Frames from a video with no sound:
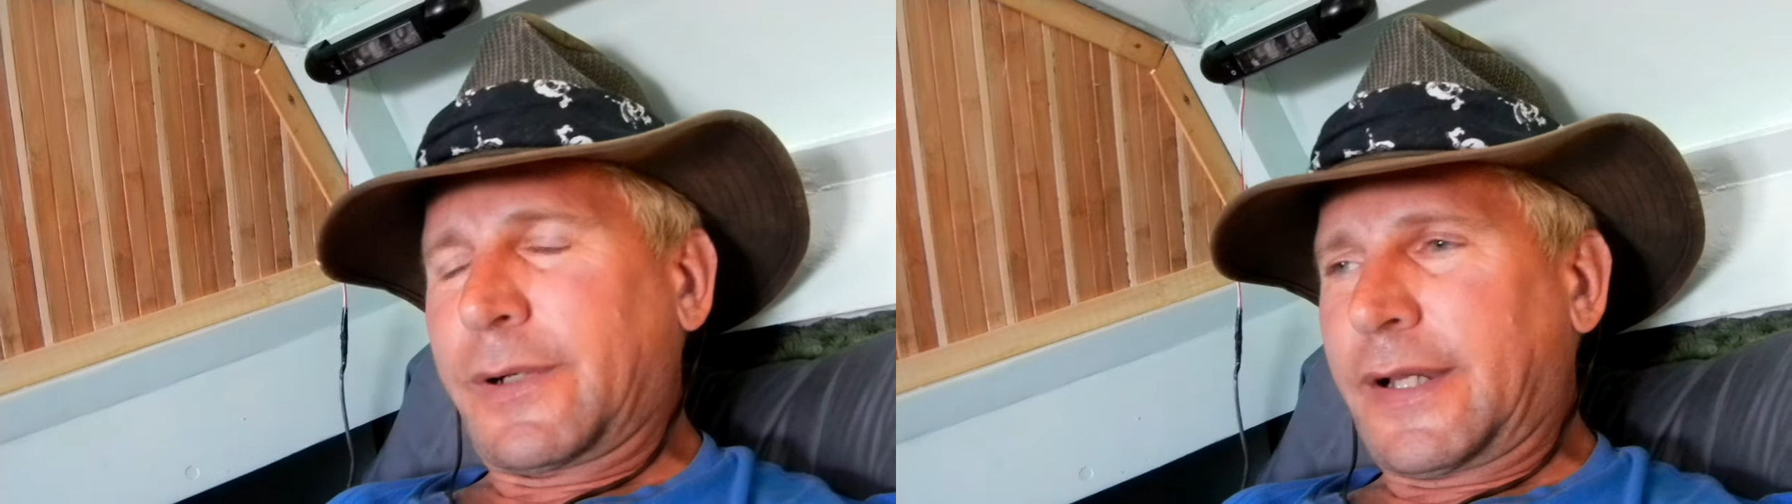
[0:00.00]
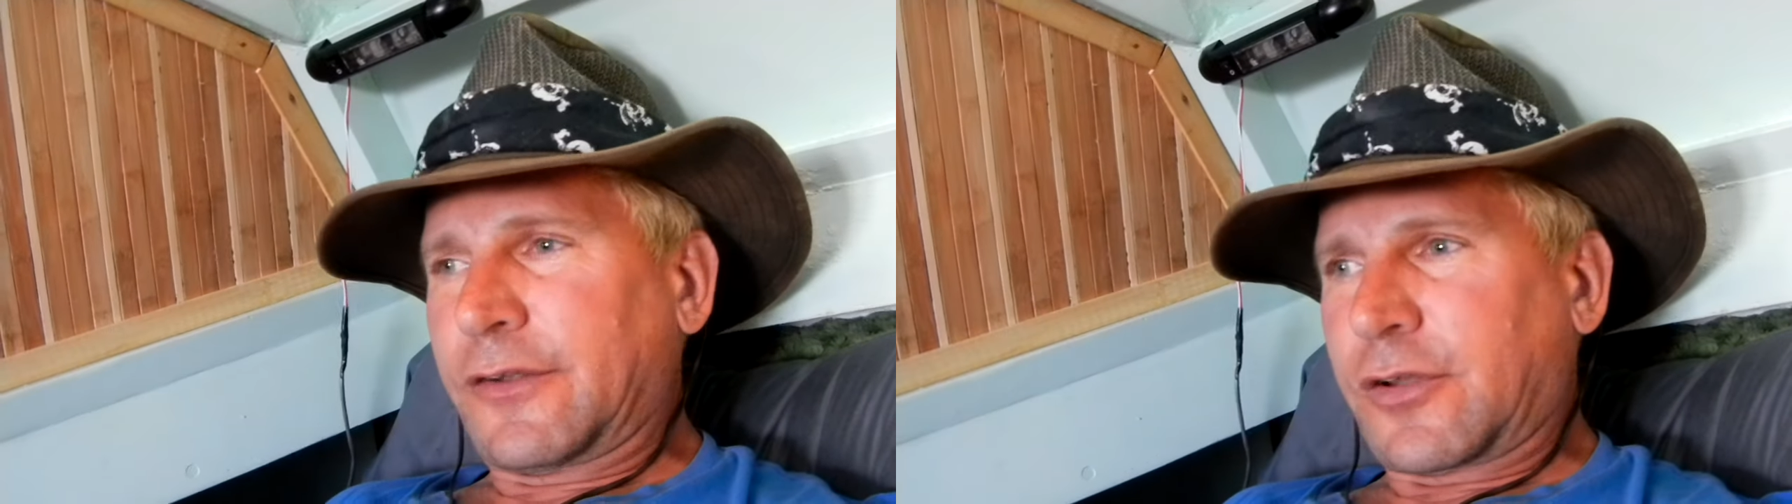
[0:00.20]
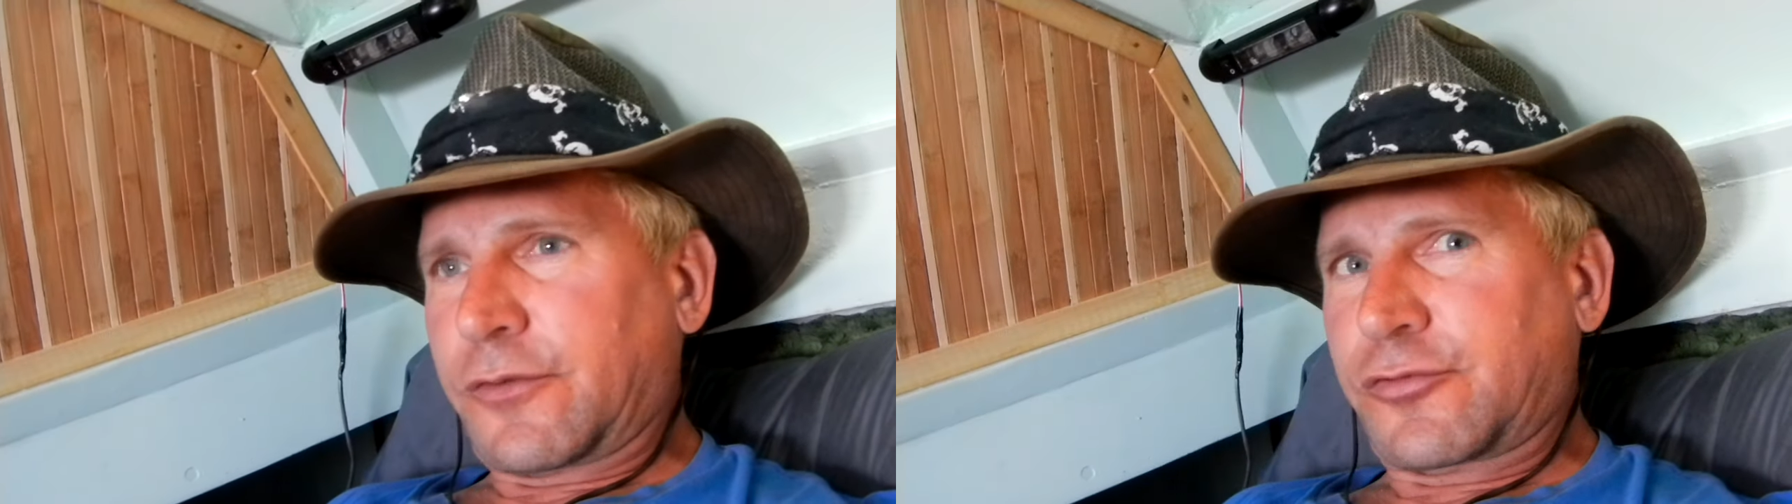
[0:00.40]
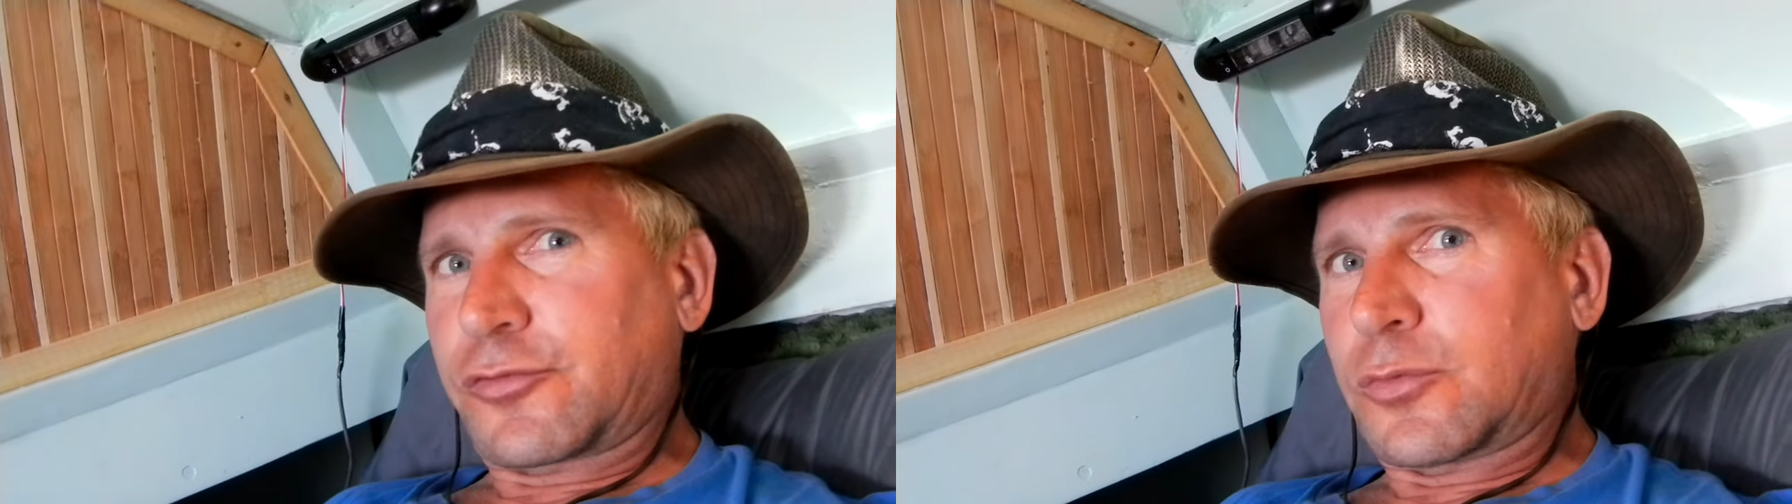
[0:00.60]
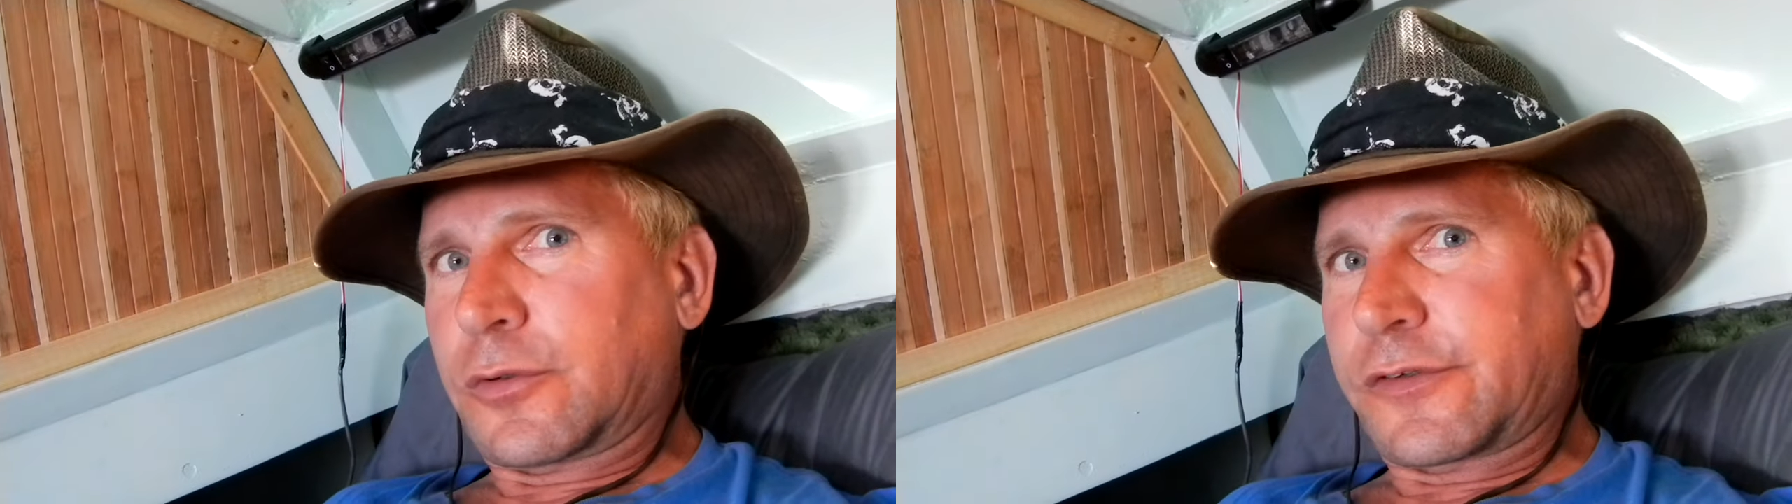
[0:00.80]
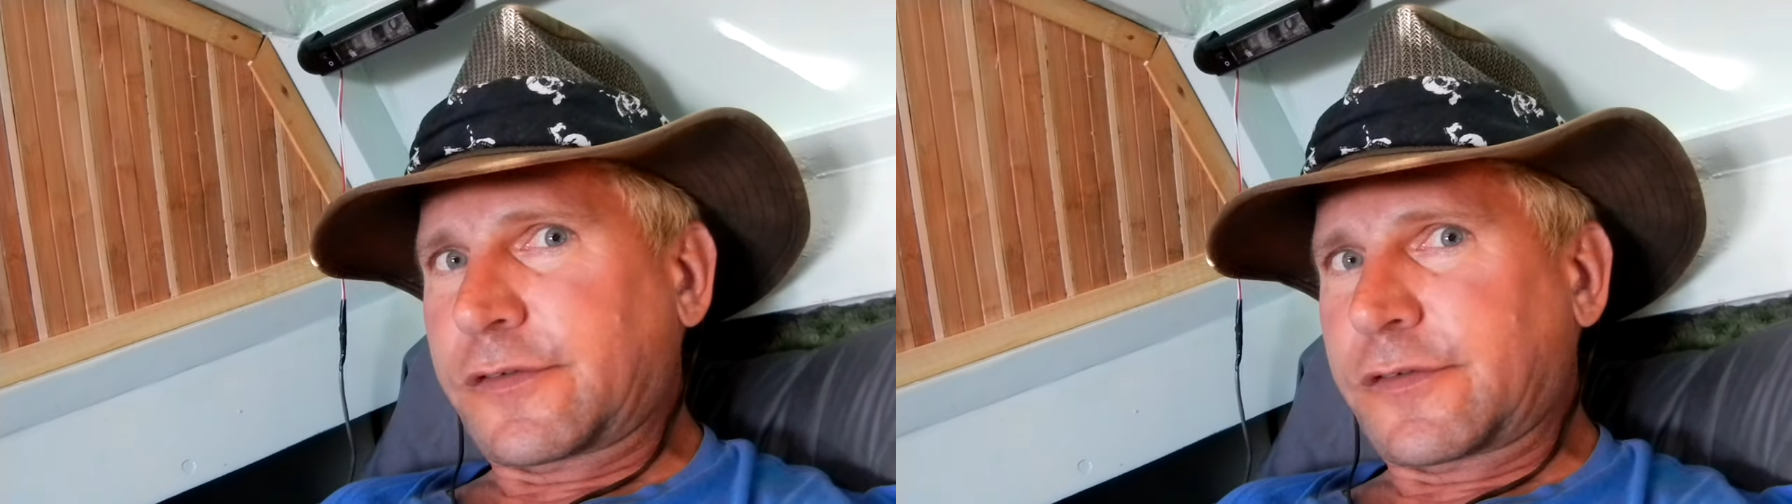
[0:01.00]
miles offshore